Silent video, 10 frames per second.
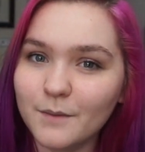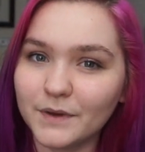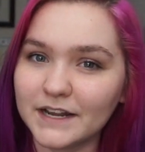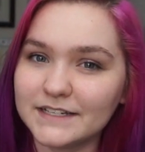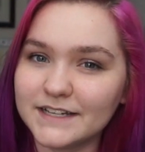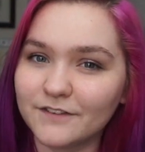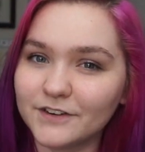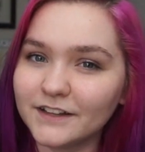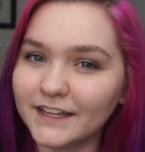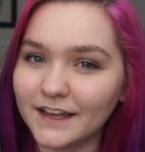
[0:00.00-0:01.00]
but it
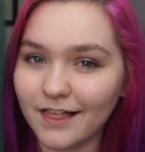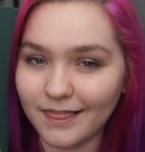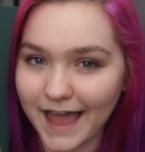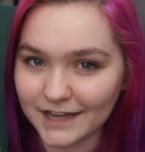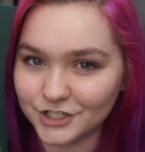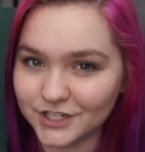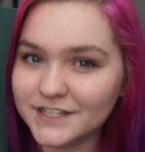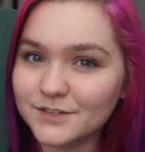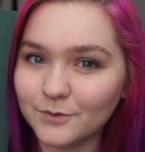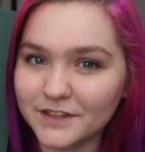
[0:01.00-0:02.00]
definitely
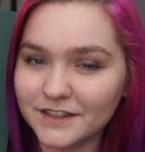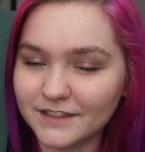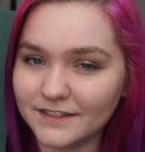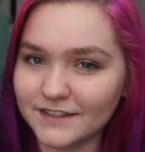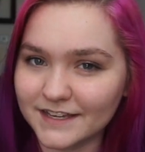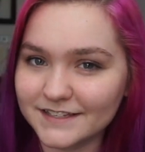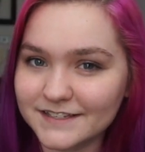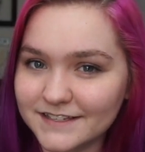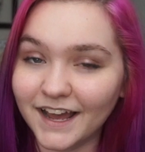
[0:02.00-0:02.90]
clashes with this.